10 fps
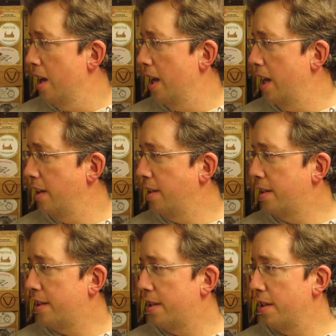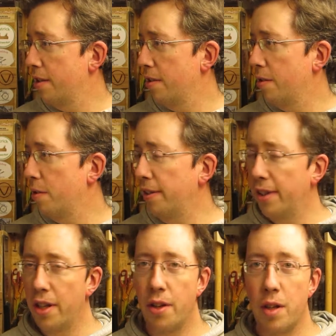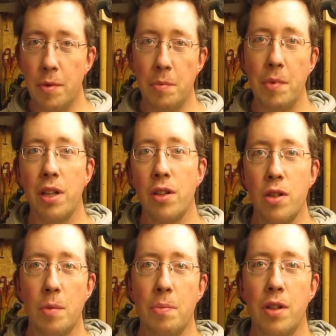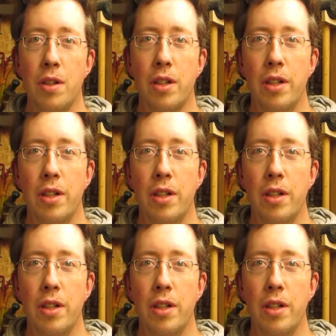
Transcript: And the reason I thought about making a shop talk